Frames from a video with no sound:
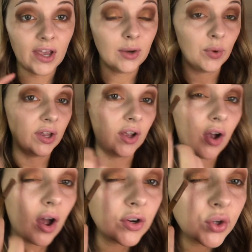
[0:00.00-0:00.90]
and we're going to
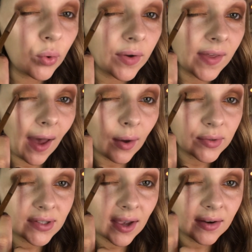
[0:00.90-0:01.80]
contour the
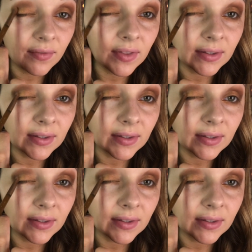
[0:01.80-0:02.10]
outside of the